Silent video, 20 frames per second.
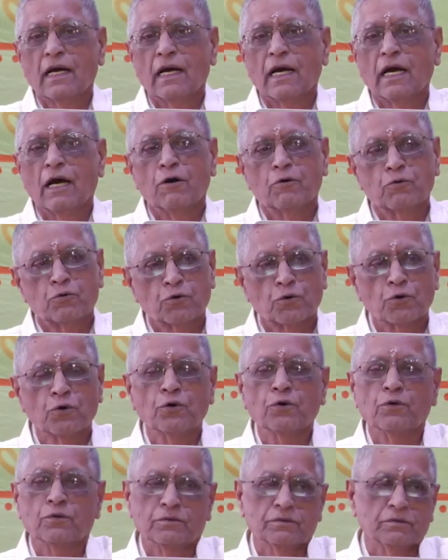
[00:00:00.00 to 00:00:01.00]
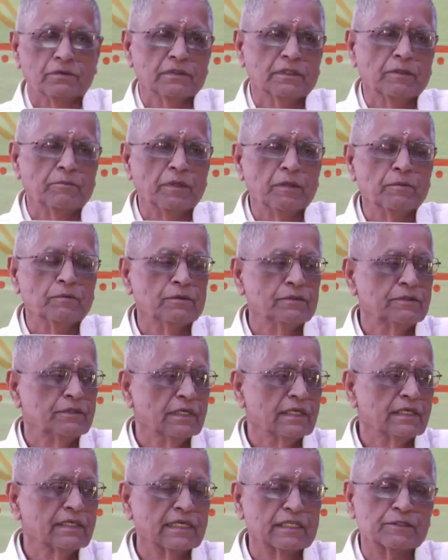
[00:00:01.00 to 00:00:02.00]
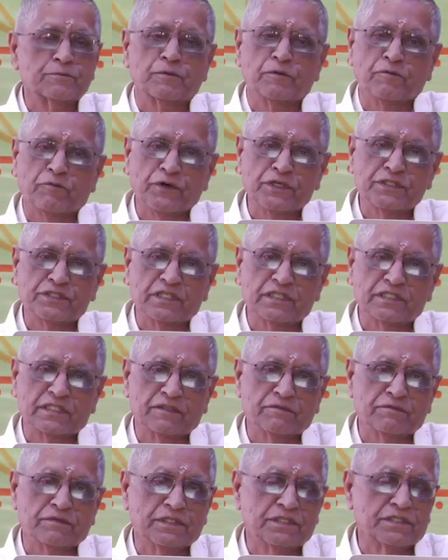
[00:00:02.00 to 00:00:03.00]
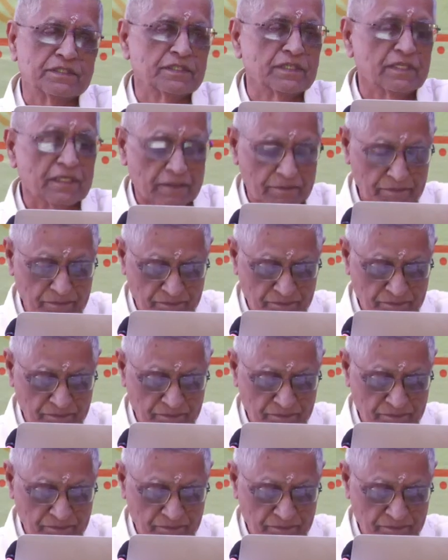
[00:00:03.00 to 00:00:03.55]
have grown, the people think, as professors of history.